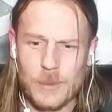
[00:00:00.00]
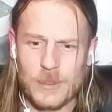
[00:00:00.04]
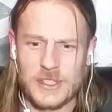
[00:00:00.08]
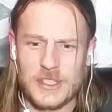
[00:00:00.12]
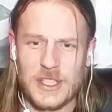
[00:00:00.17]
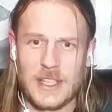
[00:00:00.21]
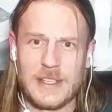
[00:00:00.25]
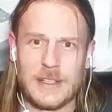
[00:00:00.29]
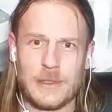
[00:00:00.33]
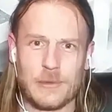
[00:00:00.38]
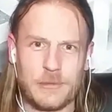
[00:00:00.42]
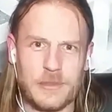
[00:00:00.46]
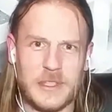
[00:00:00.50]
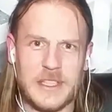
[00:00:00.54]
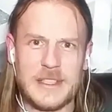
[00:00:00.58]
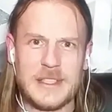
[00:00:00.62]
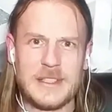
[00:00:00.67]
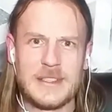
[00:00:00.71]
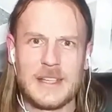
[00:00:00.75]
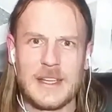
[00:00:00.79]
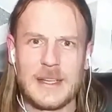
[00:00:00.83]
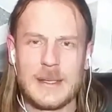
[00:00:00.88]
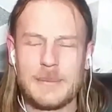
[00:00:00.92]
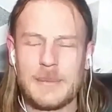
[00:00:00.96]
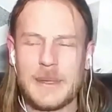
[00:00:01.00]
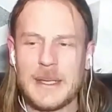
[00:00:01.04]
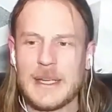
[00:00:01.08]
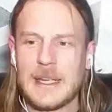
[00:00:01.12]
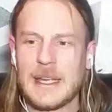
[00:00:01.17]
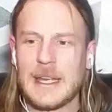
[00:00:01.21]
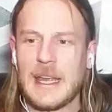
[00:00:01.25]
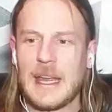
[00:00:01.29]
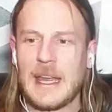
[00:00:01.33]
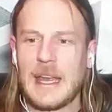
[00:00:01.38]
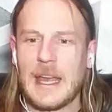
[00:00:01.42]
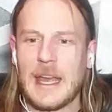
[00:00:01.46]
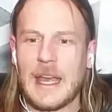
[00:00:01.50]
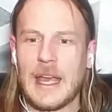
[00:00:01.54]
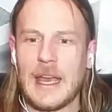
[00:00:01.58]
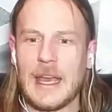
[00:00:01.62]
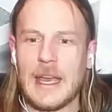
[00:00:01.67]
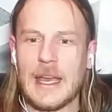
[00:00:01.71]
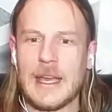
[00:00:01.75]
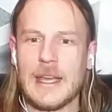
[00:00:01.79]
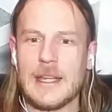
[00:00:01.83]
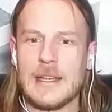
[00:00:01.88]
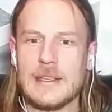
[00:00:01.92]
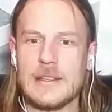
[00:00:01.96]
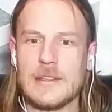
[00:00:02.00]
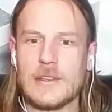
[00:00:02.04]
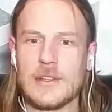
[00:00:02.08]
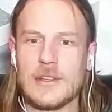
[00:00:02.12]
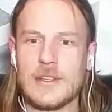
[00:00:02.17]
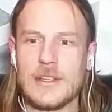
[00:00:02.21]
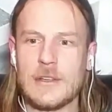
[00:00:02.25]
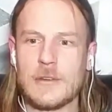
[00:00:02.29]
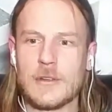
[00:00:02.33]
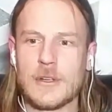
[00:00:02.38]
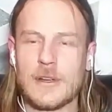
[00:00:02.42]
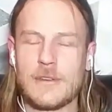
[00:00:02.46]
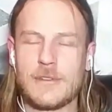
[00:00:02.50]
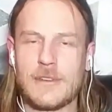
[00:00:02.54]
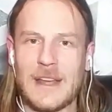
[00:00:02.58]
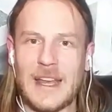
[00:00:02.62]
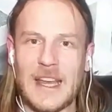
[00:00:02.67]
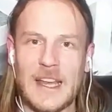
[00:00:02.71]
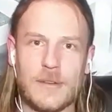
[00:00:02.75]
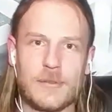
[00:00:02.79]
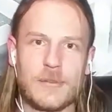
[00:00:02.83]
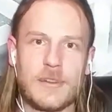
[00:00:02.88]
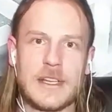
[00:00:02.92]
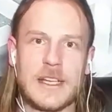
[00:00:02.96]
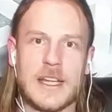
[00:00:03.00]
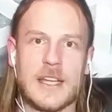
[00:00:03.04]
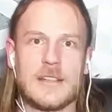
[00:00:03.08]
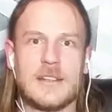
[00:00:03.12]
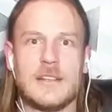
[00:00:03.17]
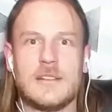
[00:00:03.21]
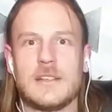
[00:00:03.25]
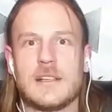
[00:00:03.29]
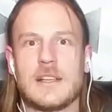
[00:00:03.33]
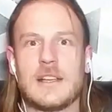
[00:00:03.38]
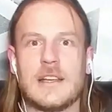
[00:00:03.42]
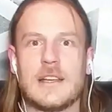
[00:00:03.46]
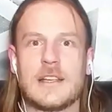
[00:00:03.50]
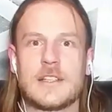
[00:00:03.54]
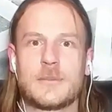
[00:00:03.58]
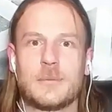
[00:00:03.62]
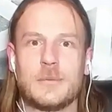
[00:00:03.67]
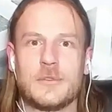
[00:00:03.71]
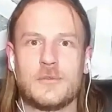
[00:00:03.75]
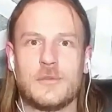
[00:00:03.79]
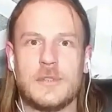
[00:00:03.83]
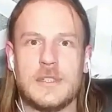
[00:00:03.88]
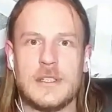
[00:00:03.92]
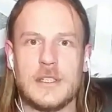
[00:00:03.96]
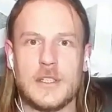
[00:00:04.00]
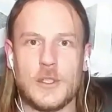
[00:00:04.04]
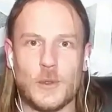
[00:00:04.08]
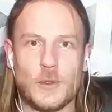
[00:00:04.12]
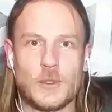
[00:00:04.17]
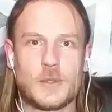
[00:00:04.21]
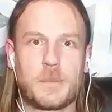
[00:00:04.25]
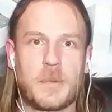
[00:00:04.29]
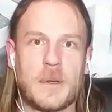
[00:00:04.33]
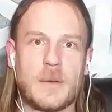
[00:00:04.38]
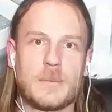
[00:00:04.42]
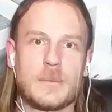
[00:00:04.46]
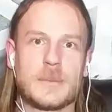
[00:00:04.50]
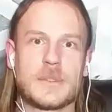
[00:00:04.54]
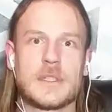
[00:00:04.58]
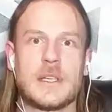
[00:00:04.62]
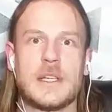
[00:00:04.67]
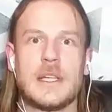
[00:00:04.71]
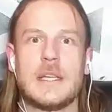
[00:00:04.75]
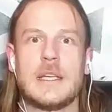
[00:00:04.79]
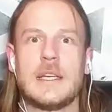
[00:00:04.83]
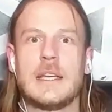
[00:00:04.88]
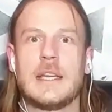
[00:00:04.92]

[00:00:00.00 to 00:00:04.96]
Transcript: we were sitting at reading time. And near enough, every kid in the class was reading Goosebumps.